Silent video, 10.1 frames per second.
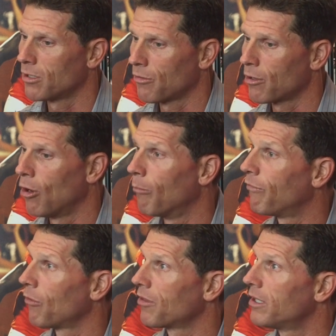they're
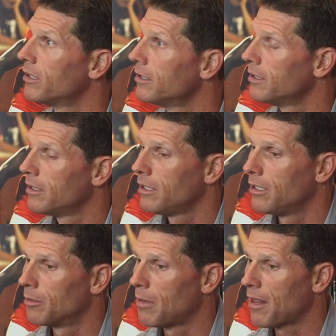hopeful that,
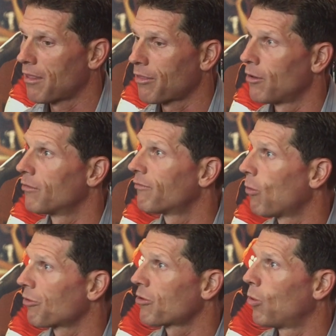by the third and
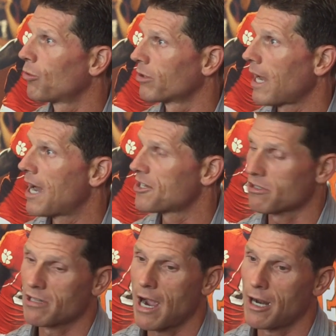fourth quarter, guys
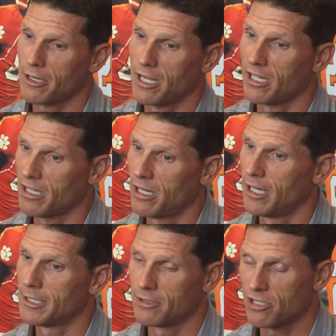are tired of getting
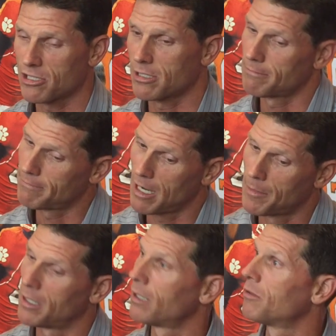cut and just
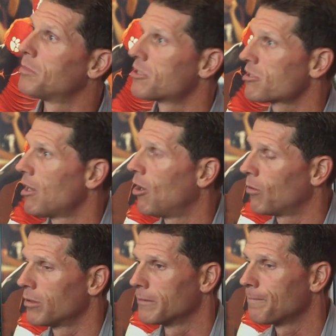come a little bit
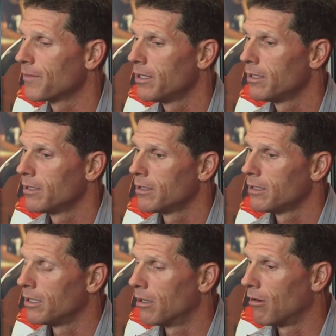slower.
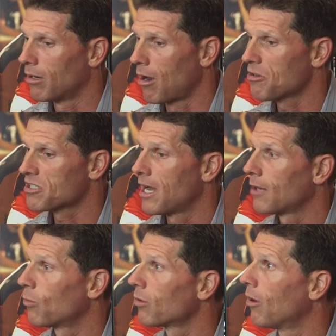On our
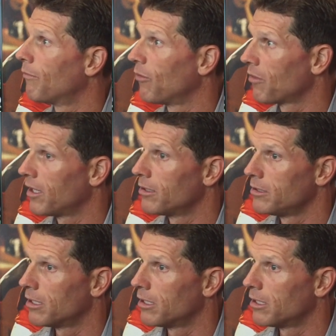side, we're hopeful that,